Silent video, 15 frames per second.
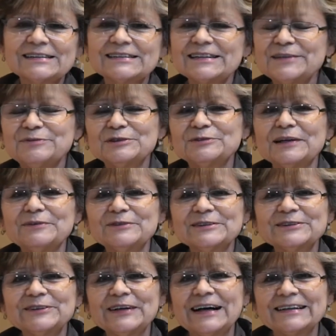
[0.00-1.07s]
Well, this is like
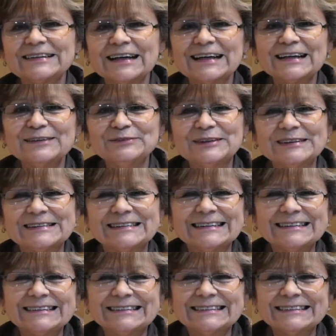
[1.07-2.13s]
this. Let's go and
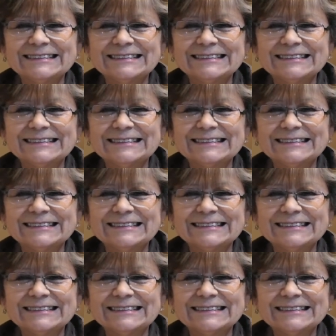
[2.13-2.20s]
attack.